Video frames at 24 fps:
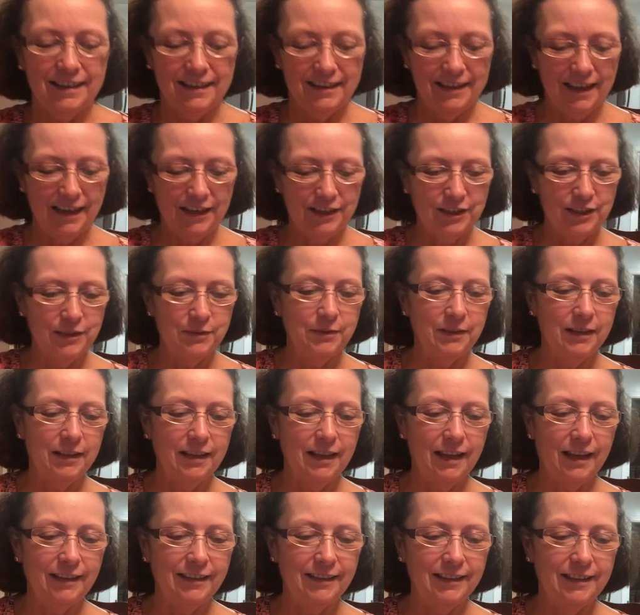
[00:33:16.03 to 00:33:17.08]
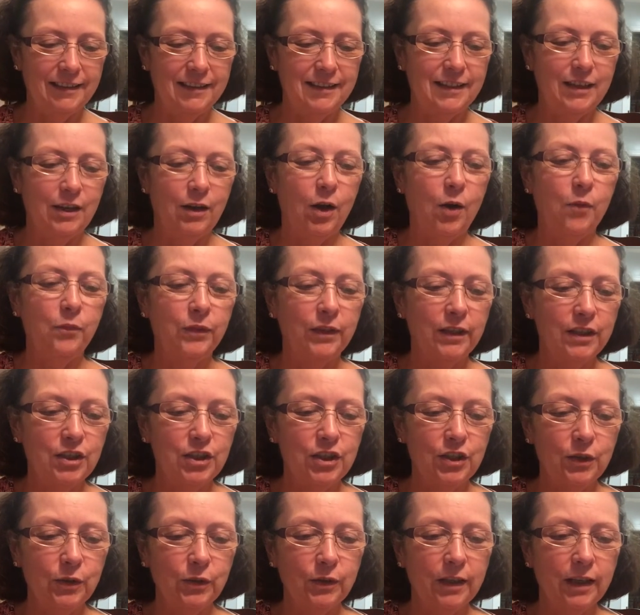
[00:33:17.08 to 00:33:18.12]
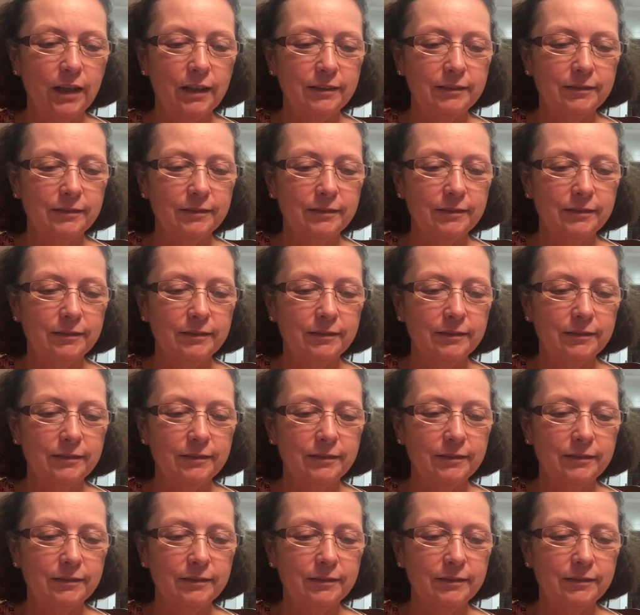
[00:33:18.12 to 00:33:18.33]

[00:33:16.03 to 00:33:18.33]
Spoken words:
Yeah, she really liked it, so hopefully she'll,